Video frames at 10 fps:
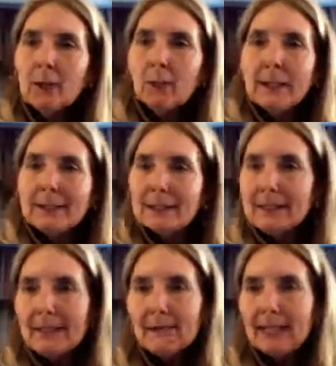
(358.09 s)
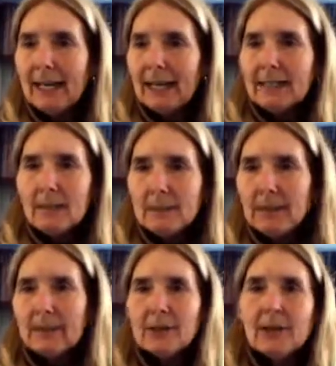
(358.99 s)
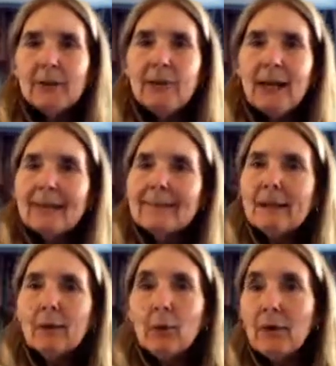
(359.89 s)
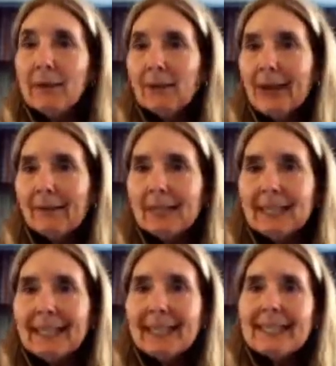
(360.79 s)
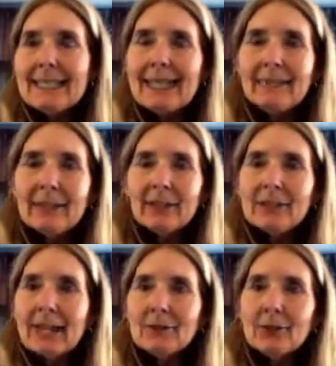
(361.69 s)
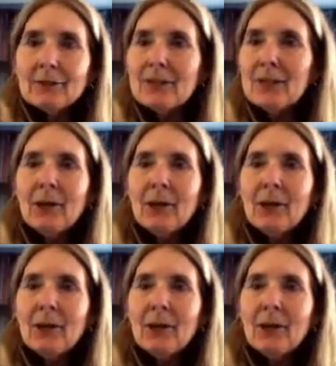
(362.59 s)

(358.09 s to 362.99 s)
When CVS speaks to the fact that, well, they'll have clinics in their centers,